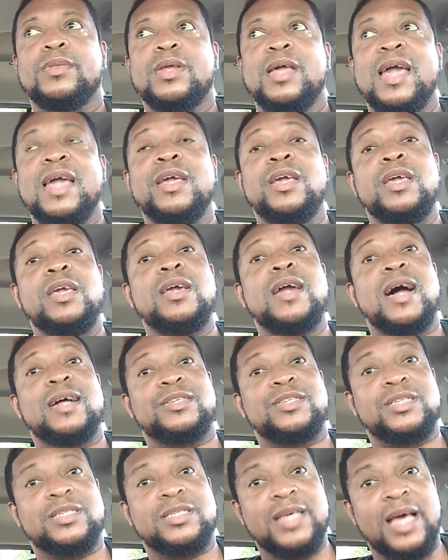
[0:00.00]
And he
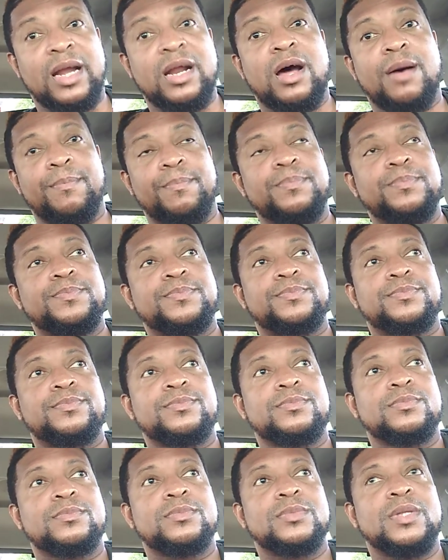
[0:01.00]
got set up.
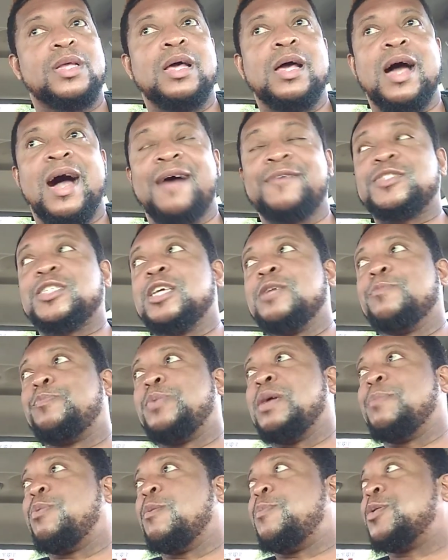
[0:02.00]
I've seen
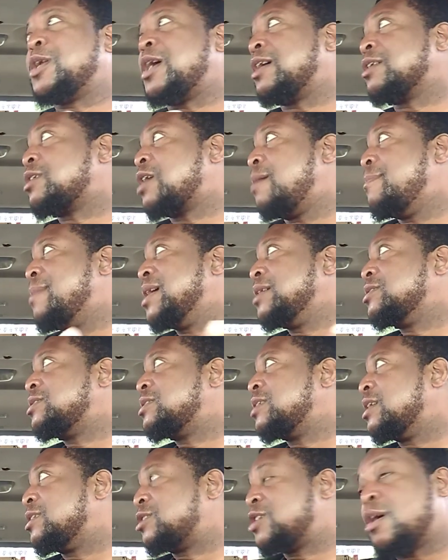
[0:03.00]
people put out comments
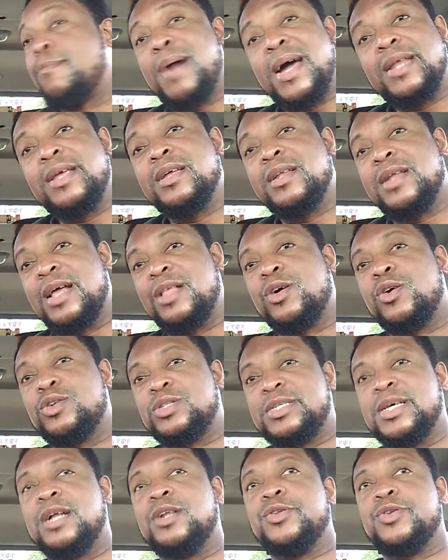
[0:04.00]
that somebody in that
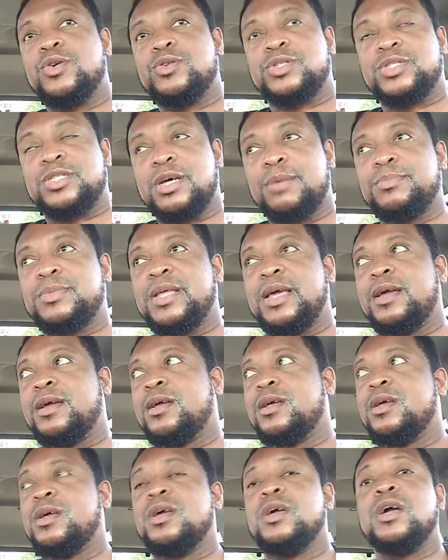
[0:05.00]
hotel knows something
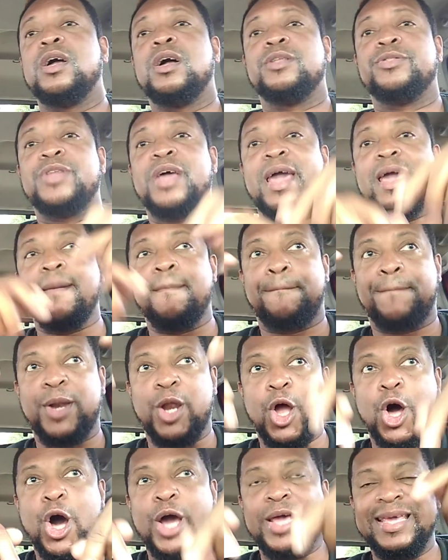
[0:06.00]
the
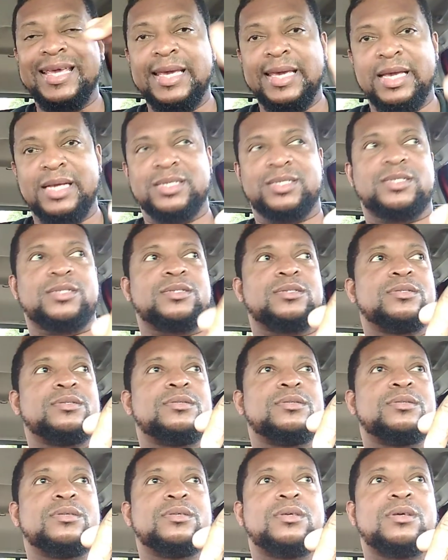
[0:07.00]
employees
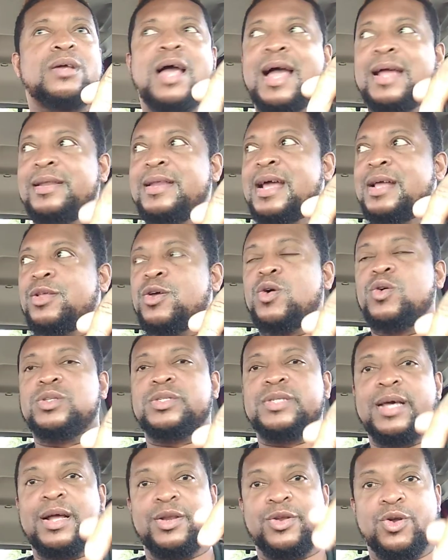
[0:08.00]
at that
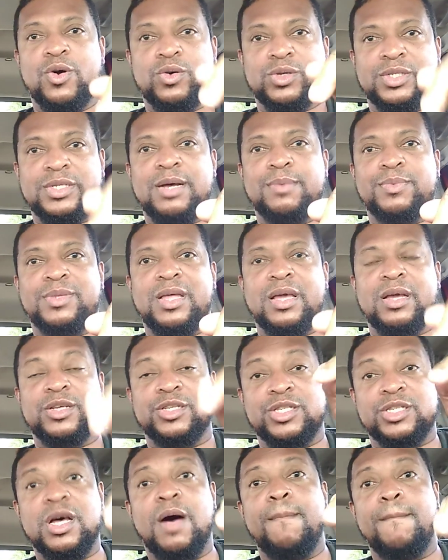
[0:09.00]
hotel know something.
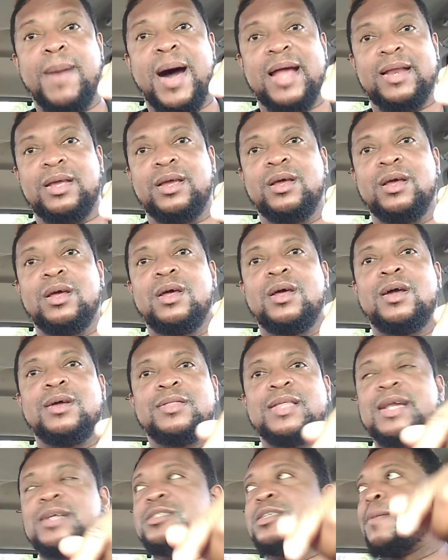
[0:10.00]
Somebody
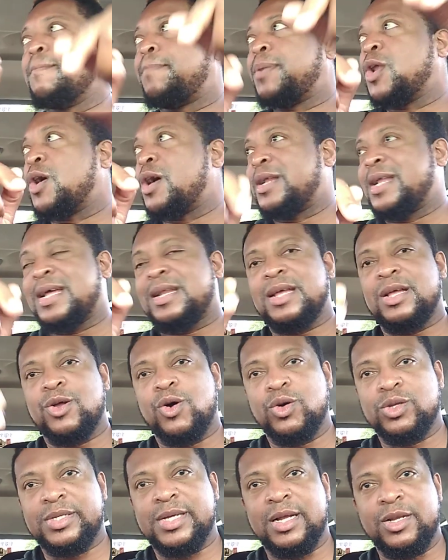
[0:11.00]
that is employed at that
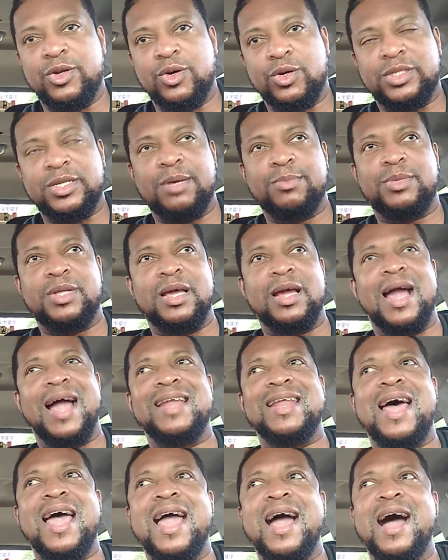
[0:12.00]
hotel knows something,
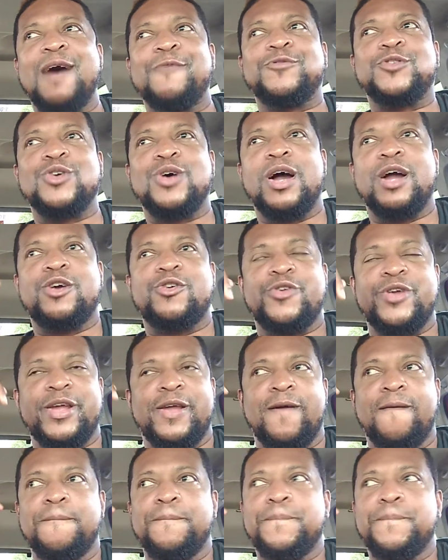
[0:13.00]
and I have to agree.